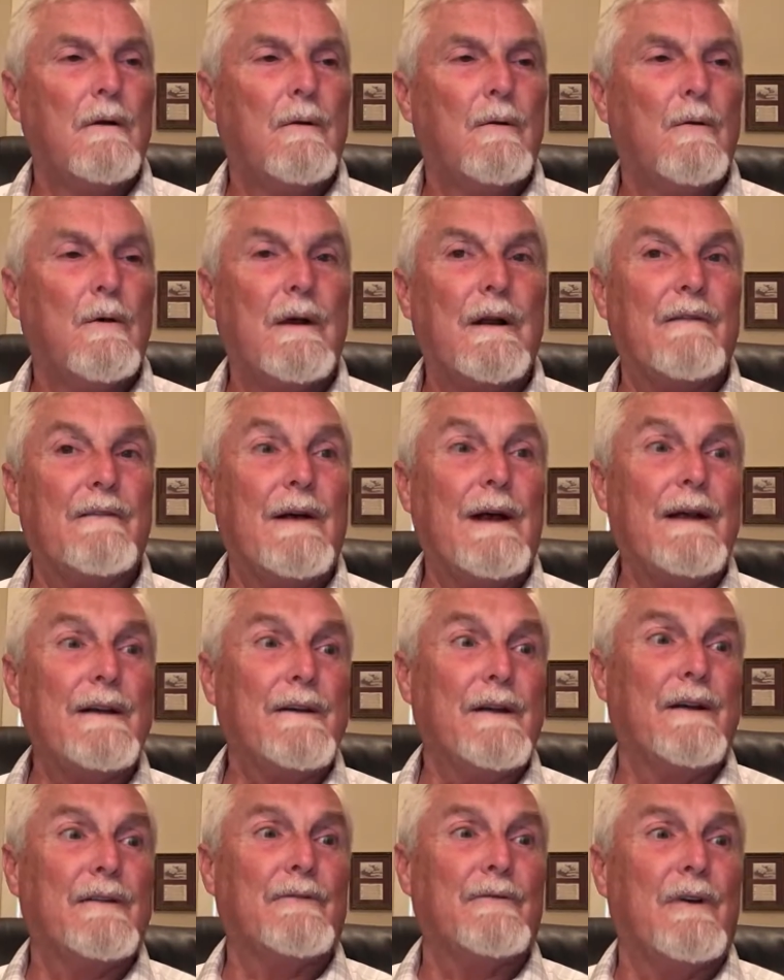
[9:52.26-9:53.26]
What have I
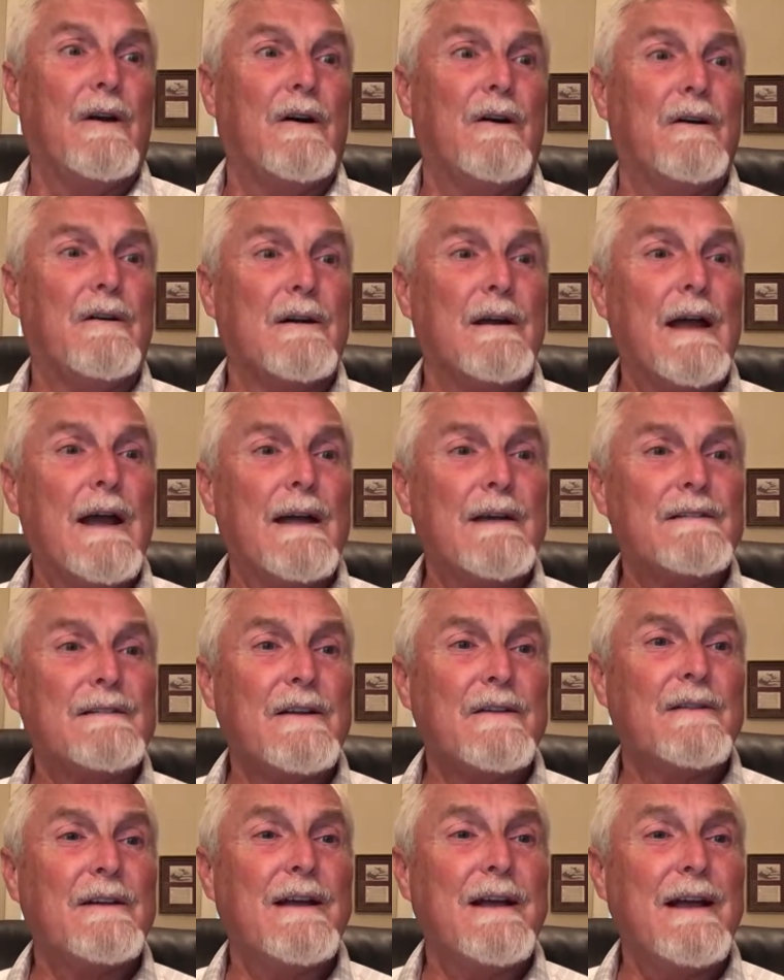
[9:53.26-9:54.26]
done wrong?
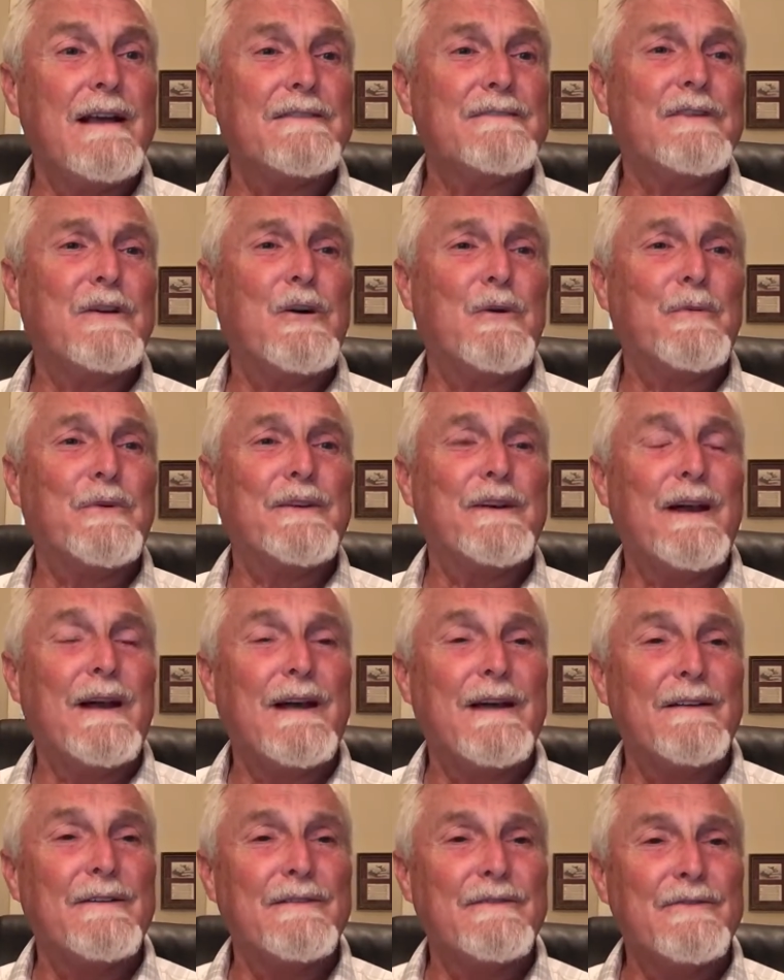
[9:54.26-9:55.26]
Asked
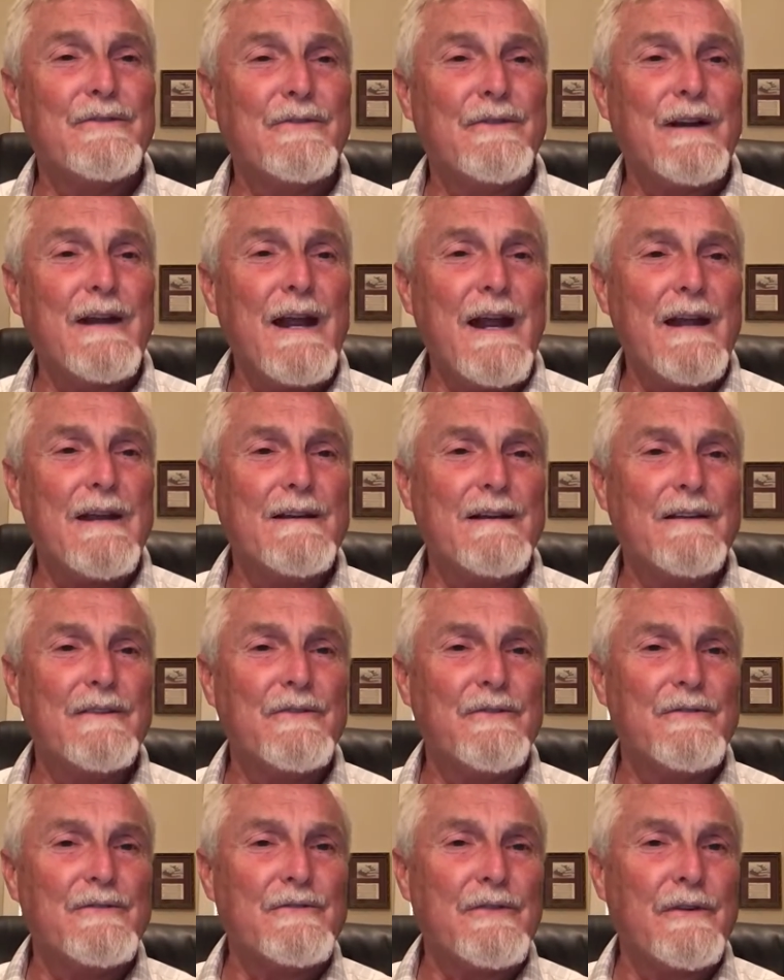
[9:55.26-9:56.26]
Obadiah, that you're handing
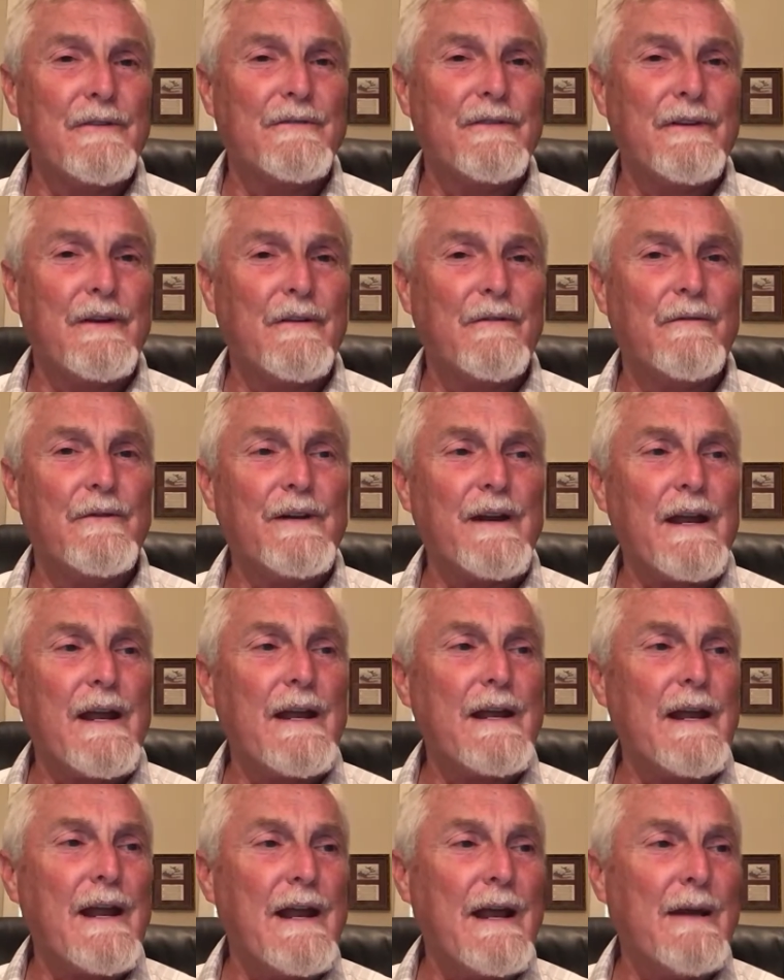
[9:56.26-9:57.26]
your servant over to
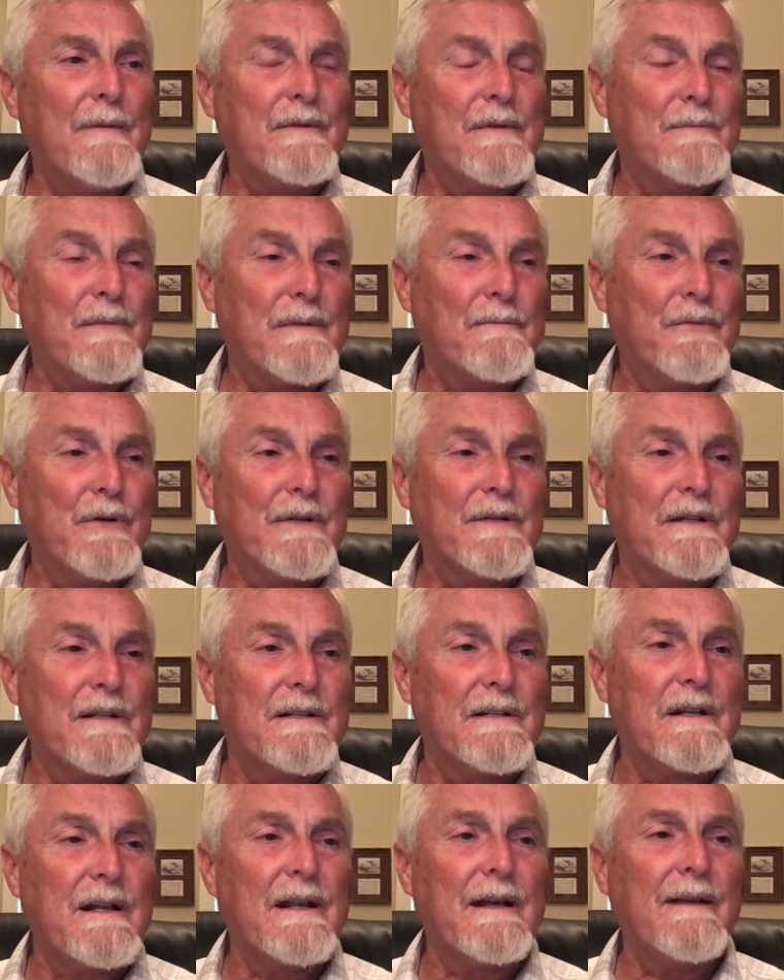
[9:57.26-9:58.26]
Ahab to be put to
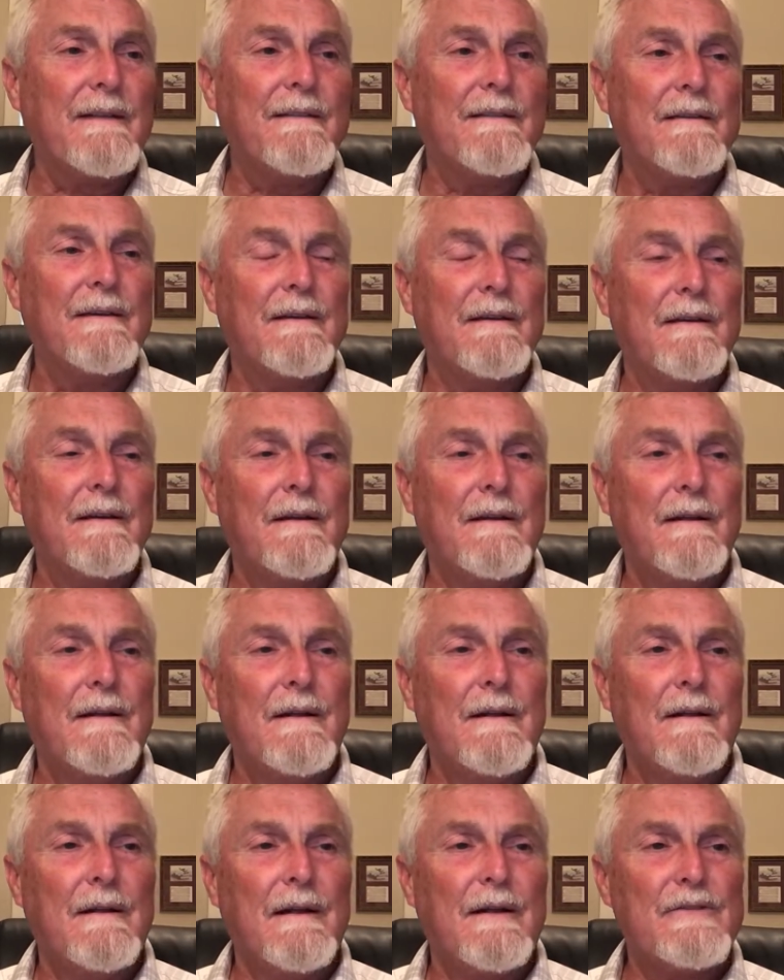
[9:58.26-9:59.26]
death.
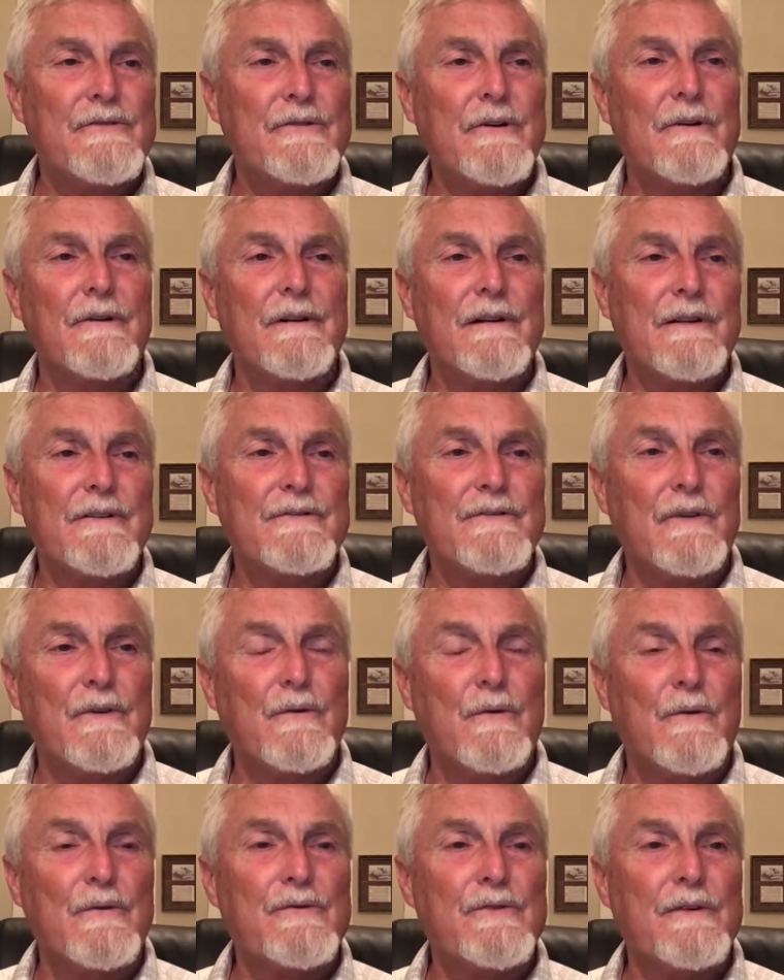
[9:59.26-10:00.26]
As surely as the
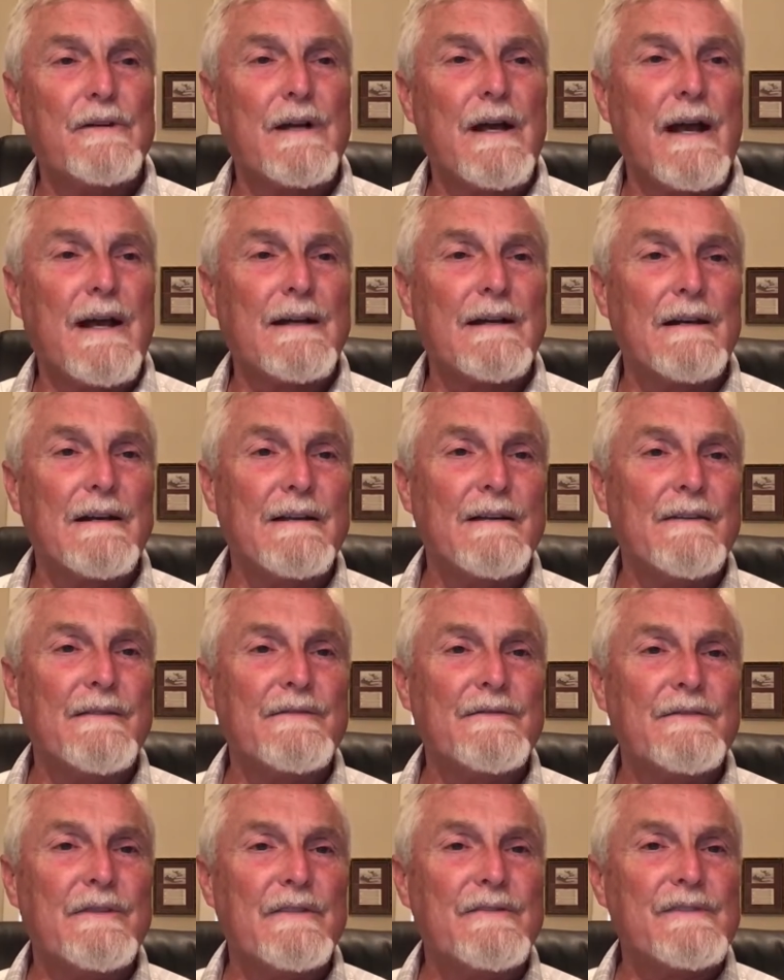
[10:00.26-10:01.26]
Lord your God
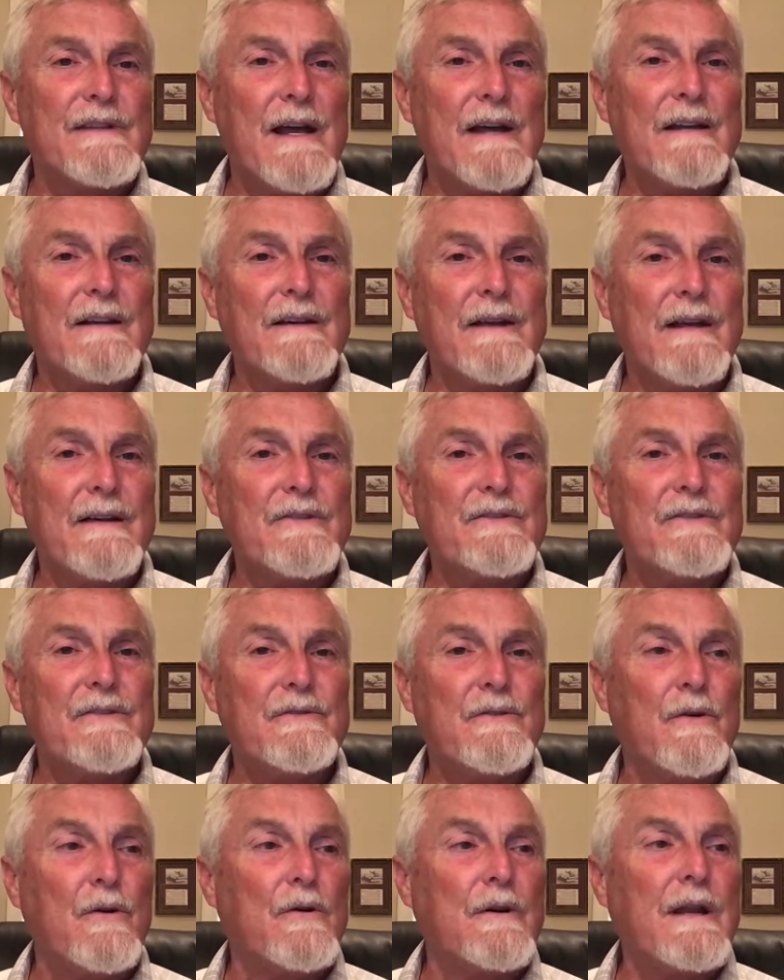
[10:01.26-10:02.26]
lives, there's not a
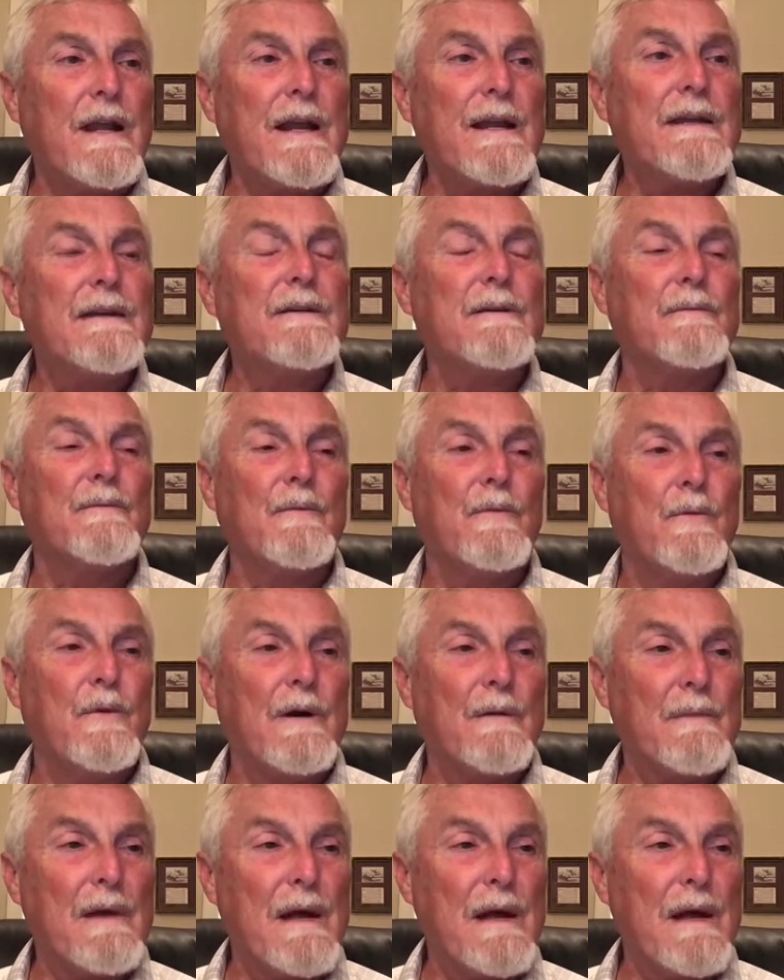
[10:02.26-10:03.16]
nation or kingdom where